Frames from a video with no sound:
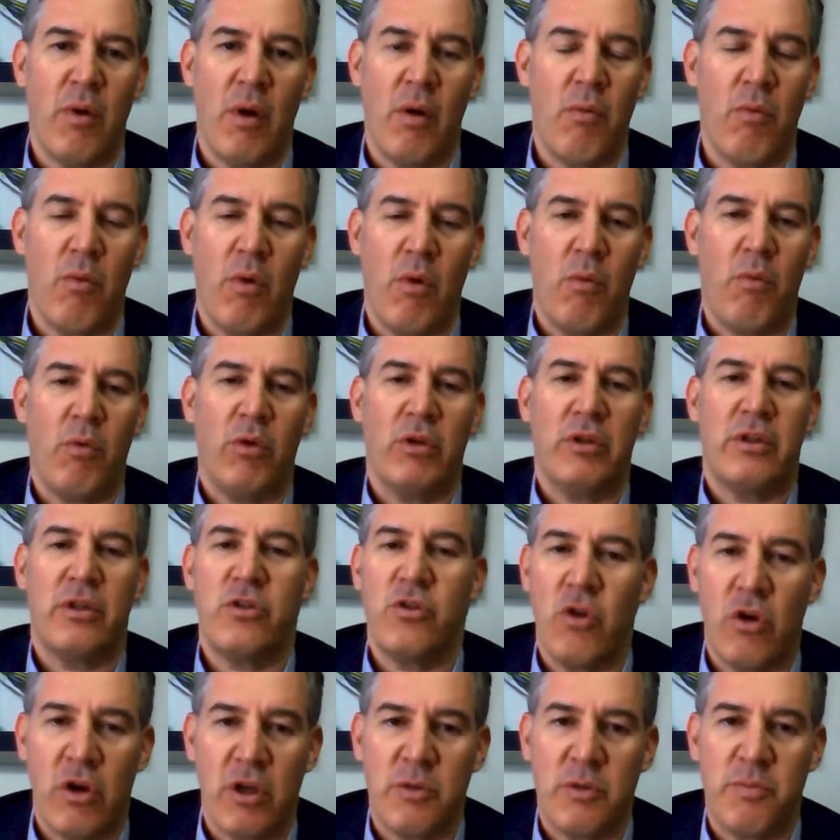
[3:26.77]
What is
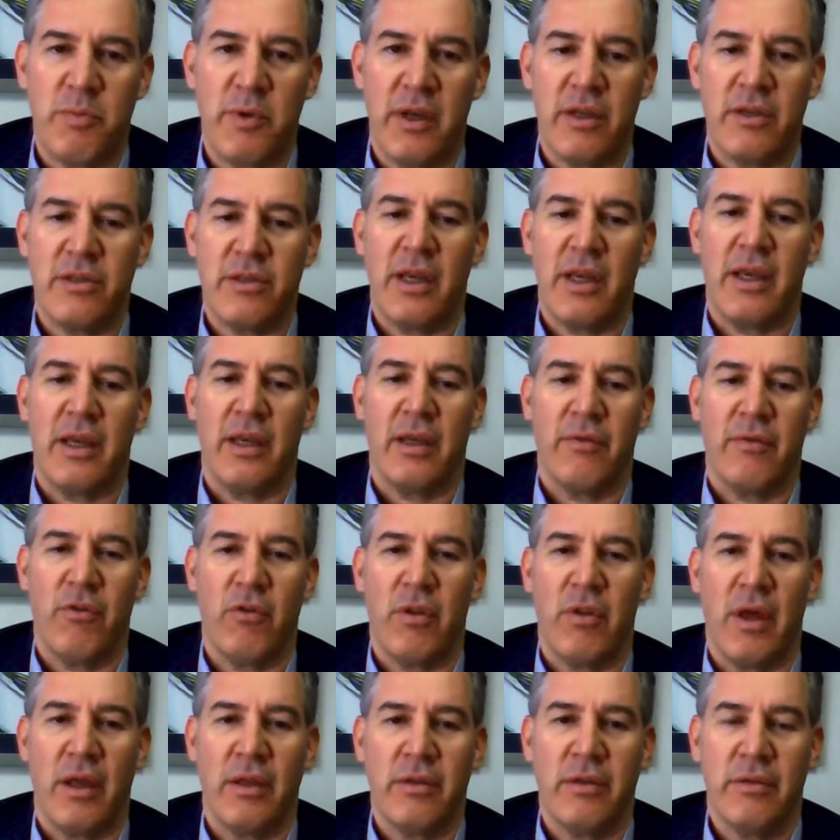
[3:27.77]
your experience saying for
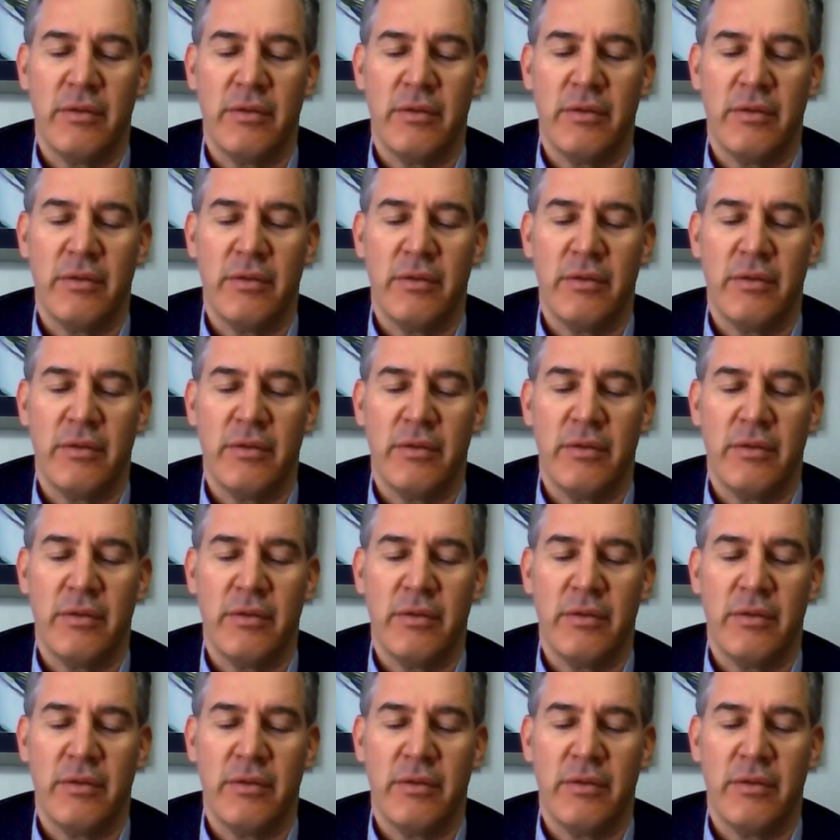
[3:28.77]
that?